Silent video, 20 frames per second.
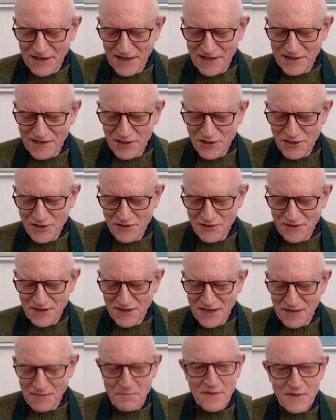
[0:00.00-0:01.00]
addition
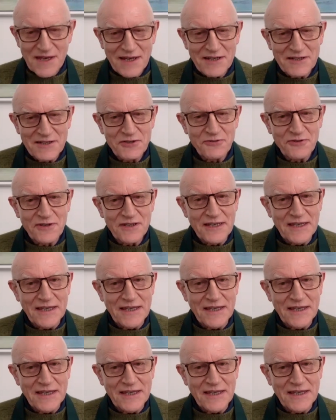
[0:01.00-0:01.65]
there. Meandering